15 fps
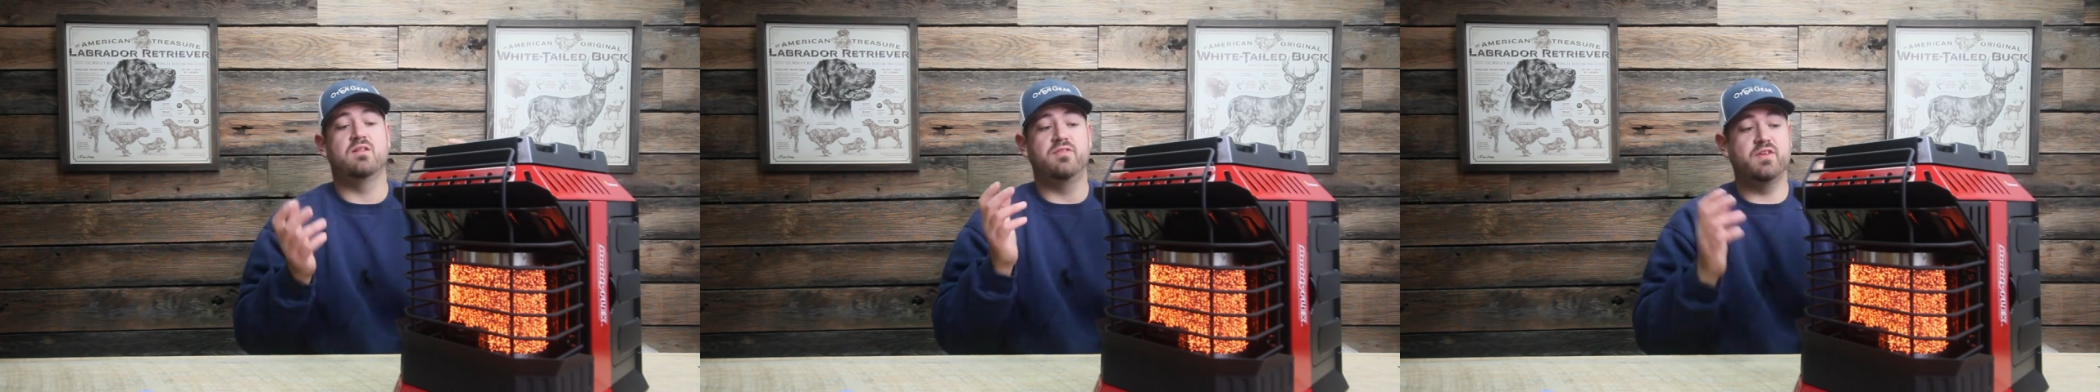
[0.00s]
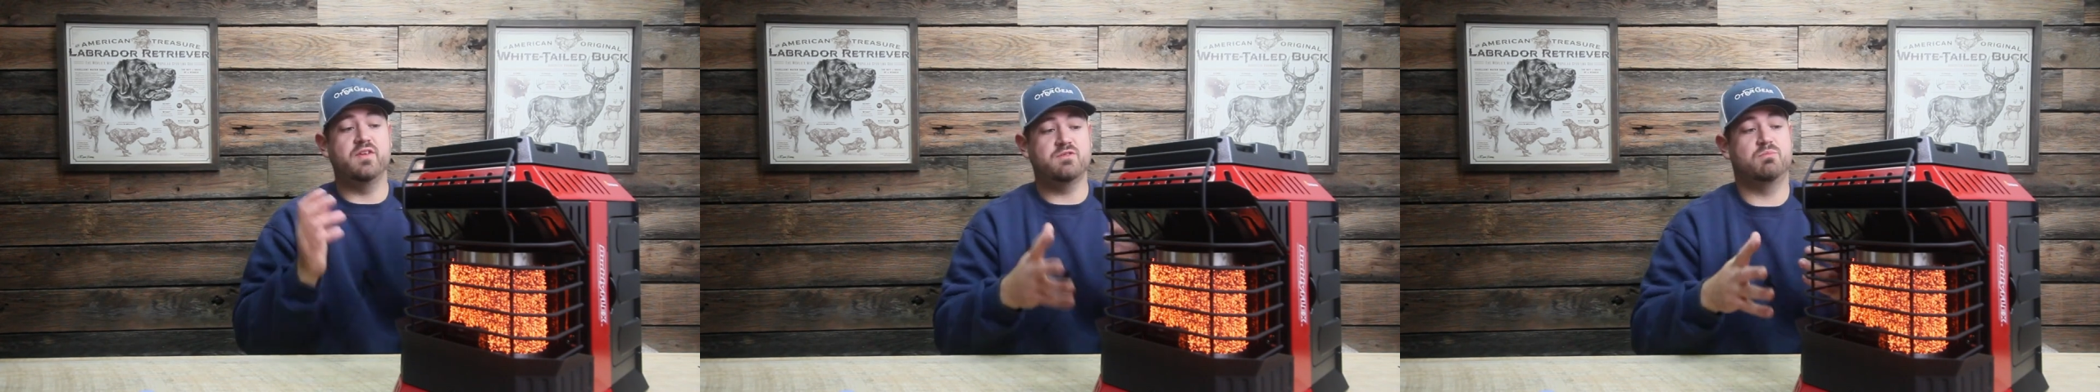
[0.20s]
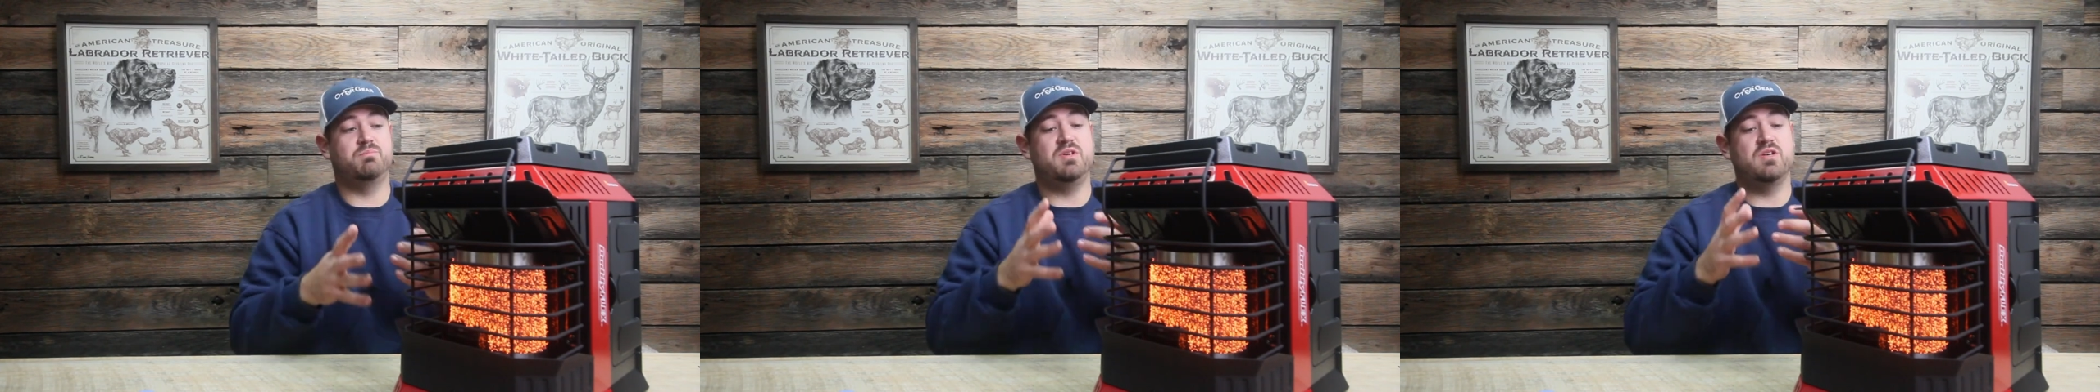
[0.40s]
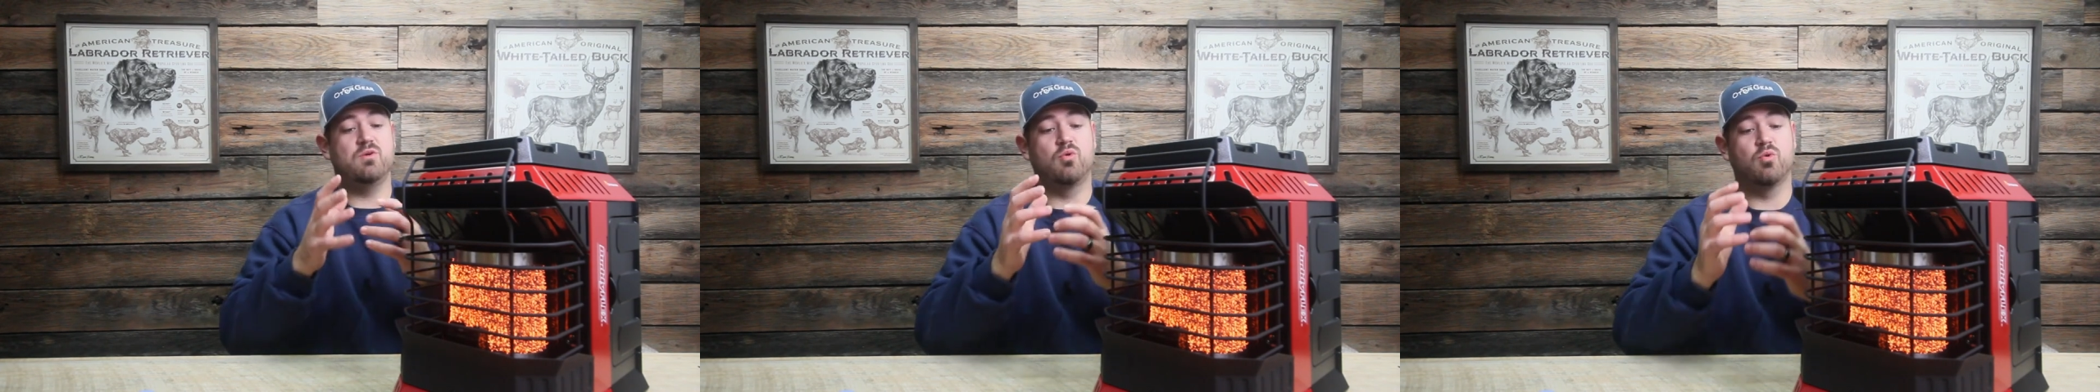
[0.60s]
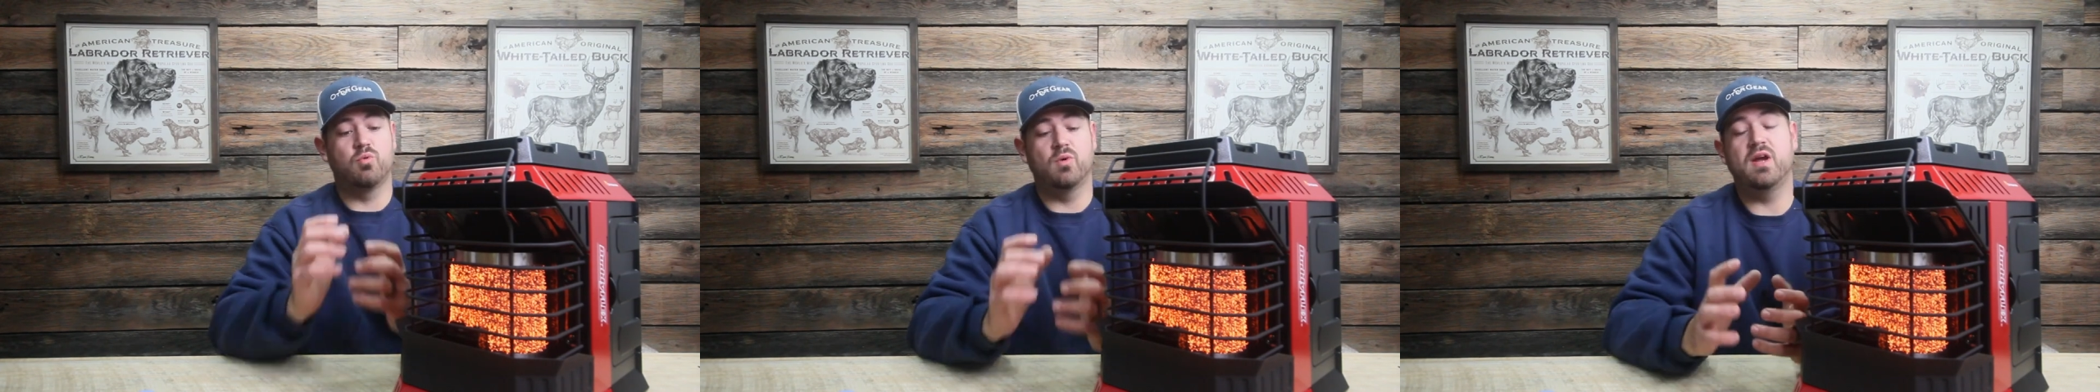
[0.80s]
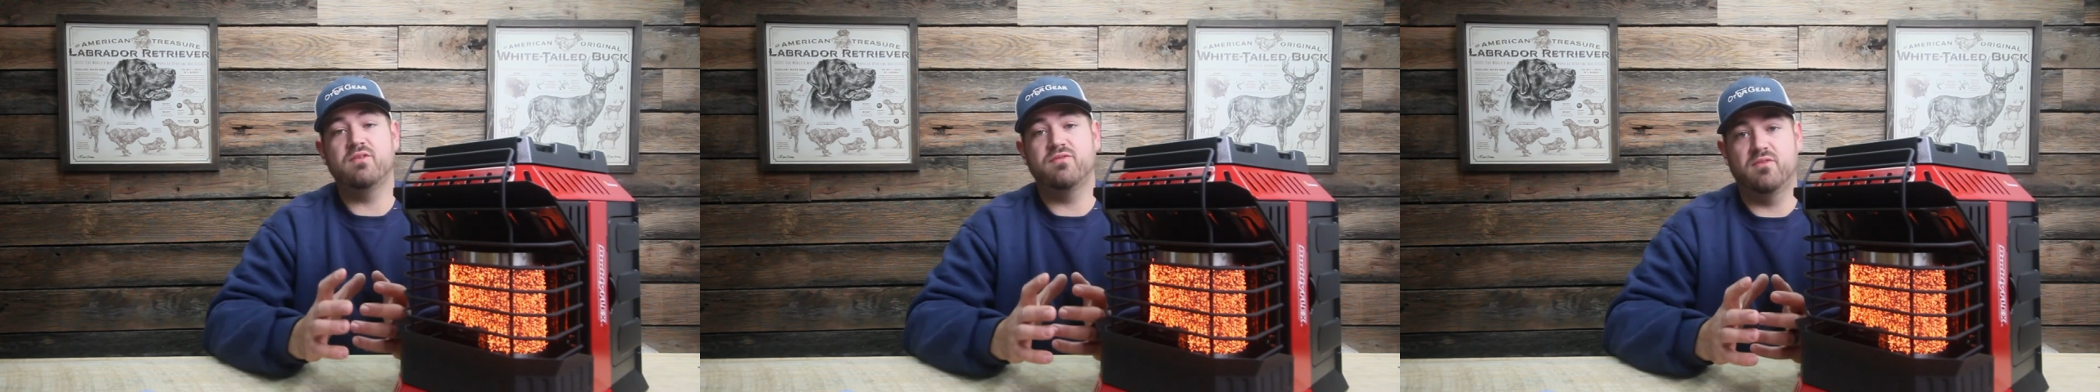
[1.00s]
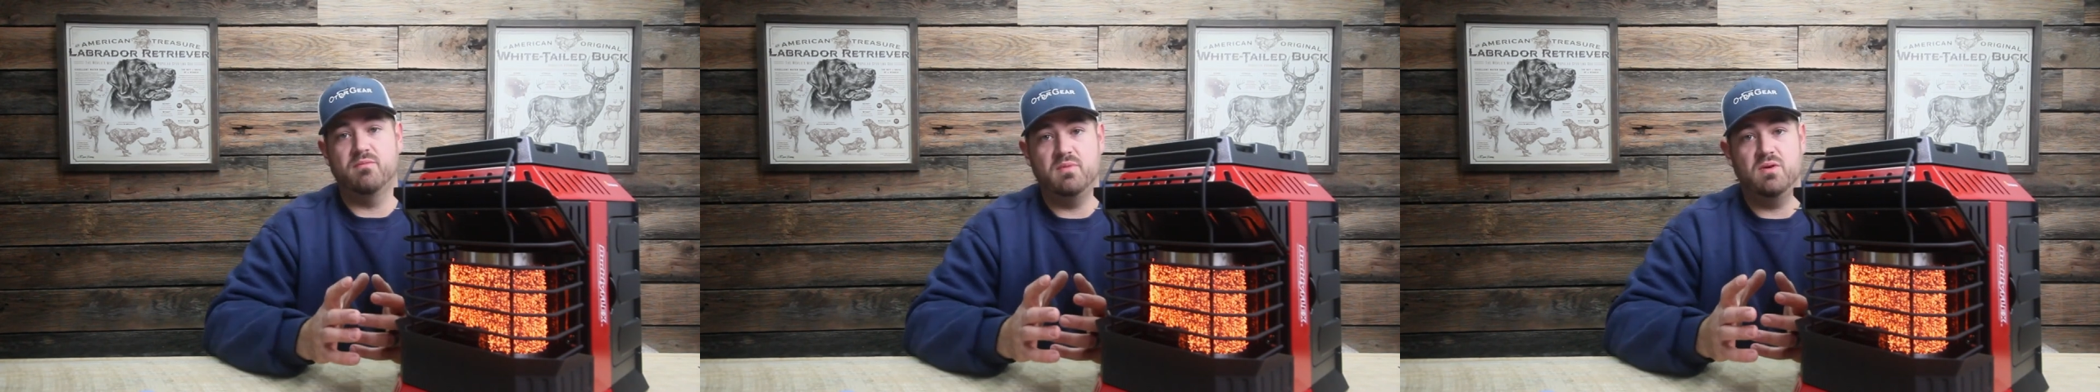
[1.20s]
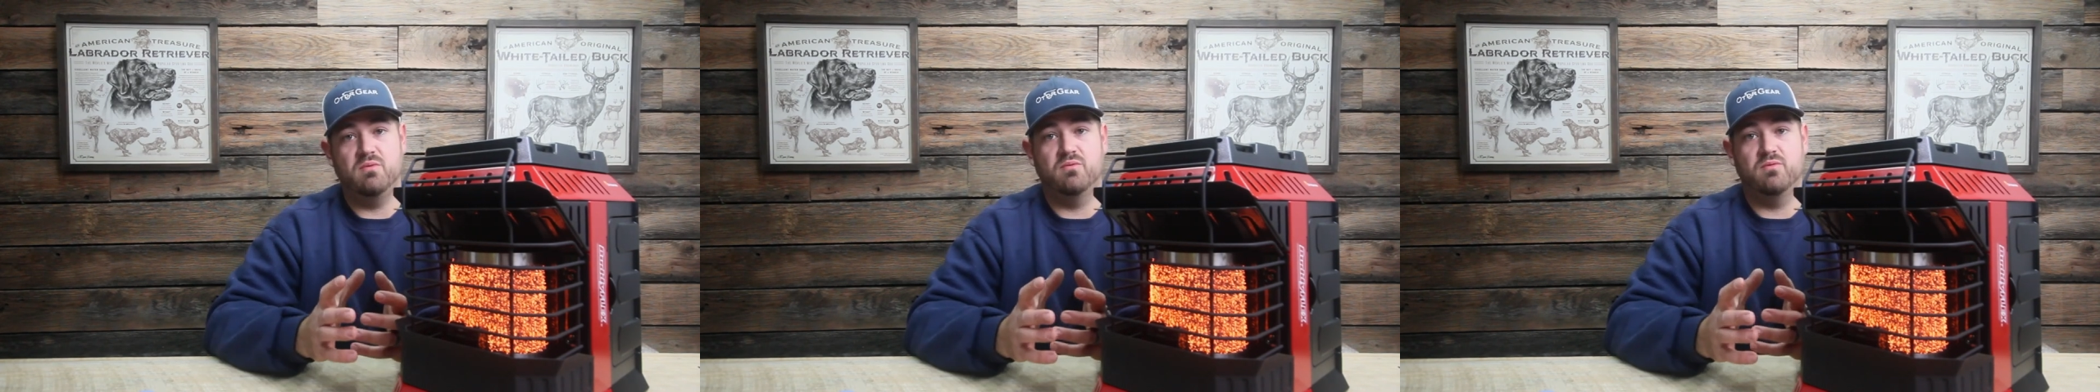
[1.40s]
this would be great for
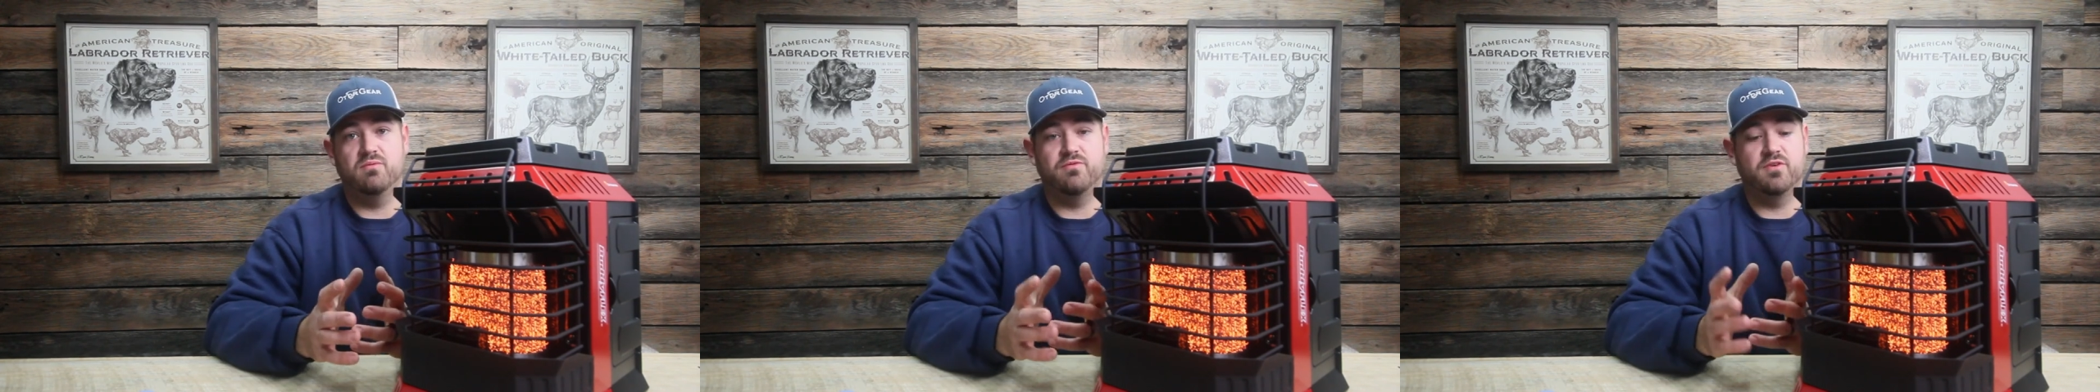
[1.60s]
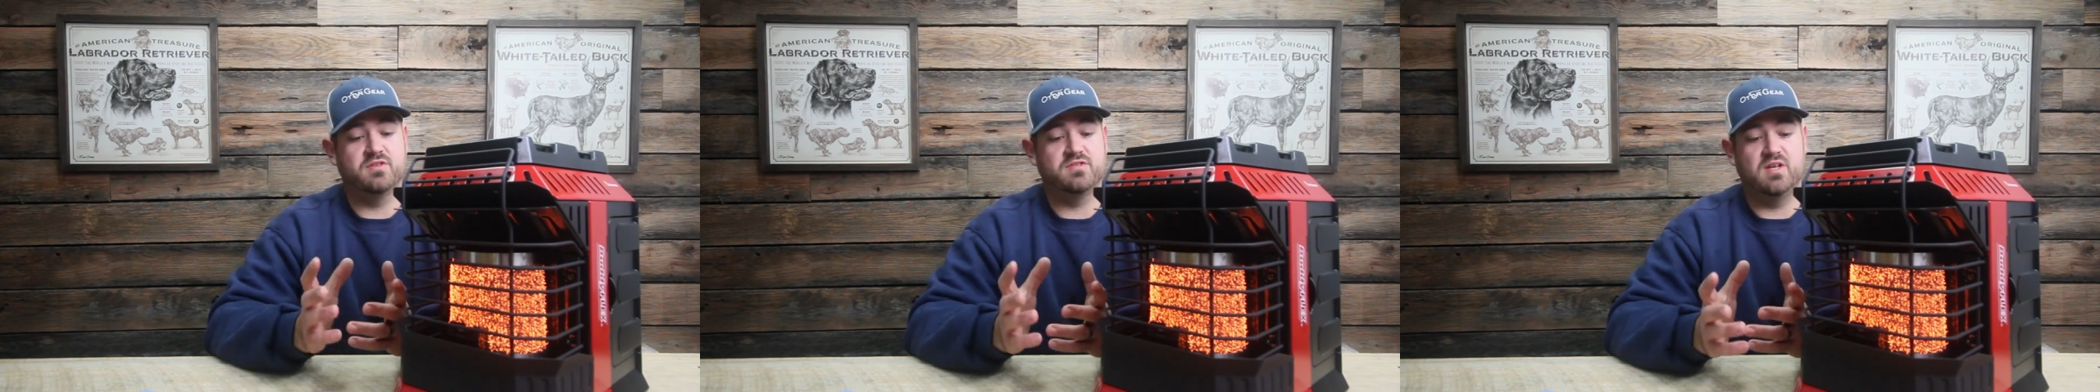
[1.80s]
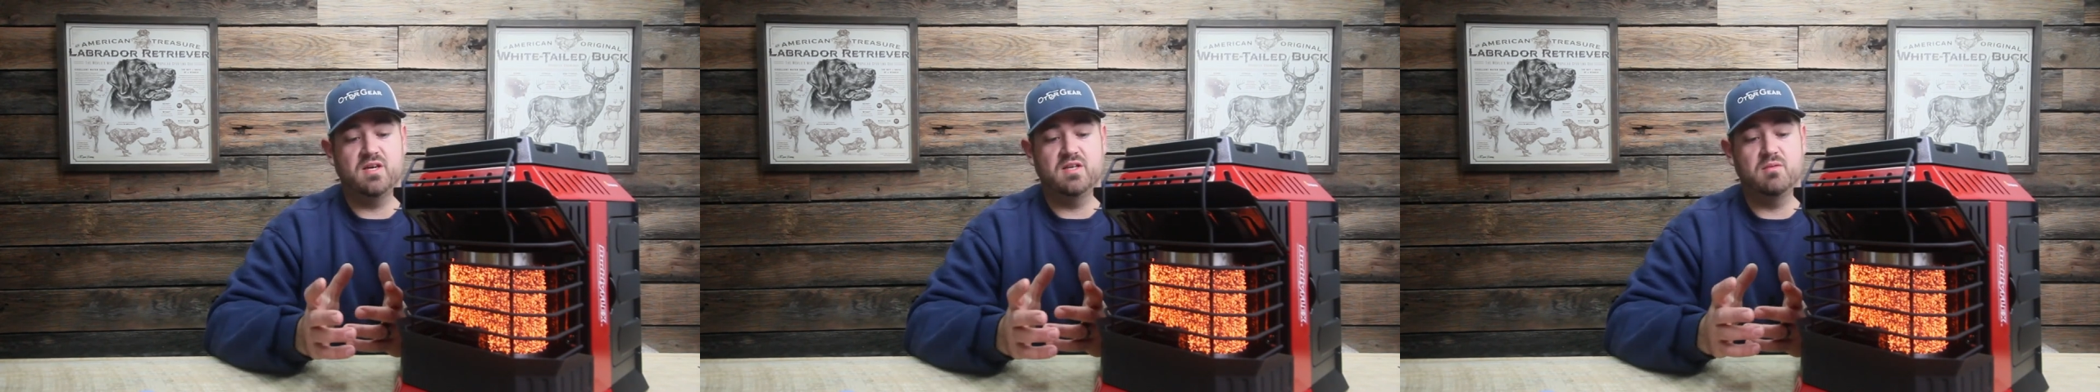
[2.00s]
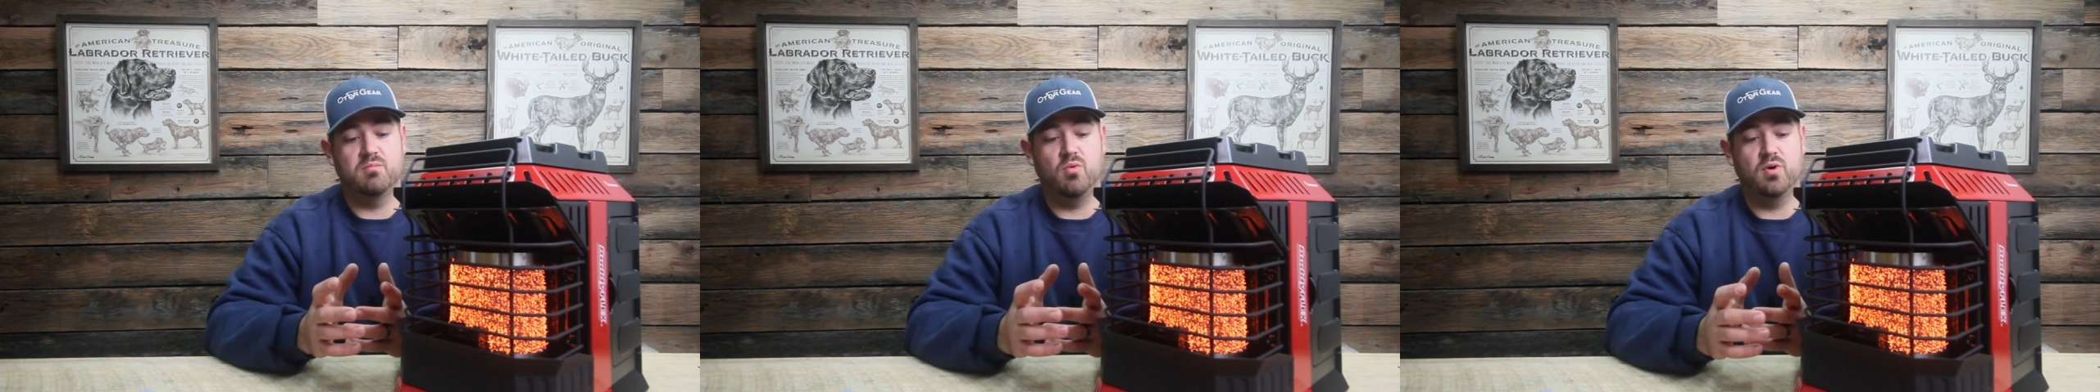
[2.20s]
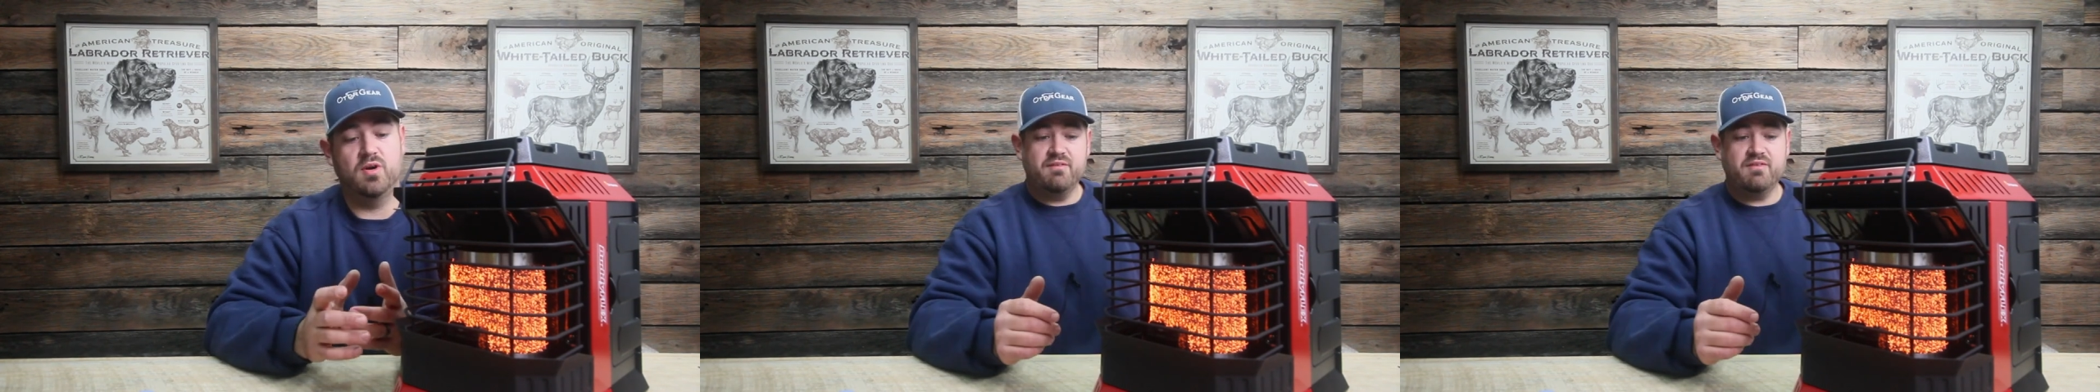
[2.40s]
me first thing in the morning.